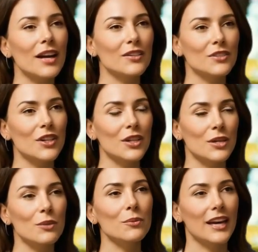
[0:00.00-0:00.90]
and once
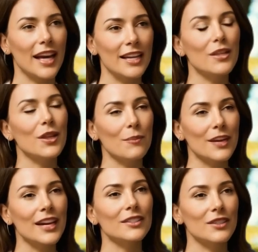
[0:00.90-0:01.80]
you learn it, you'll
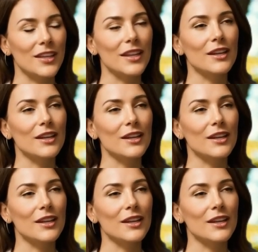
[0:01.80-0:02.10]
understand